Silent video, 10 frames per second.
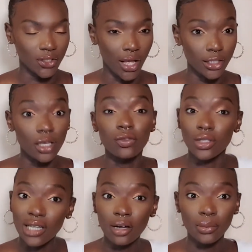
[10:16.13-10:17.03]
Like, so if you
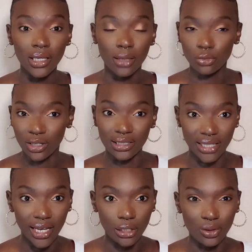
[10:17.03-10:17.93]
tell me I'm trying to
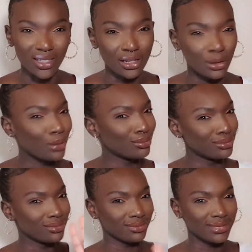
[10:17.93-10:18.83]
date you and I
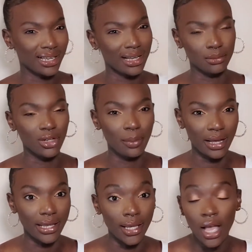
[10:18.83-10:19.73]
know, nah, I'm not
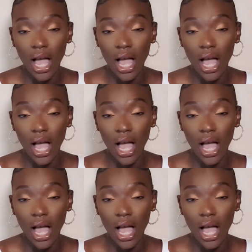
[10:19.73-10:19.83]
about it,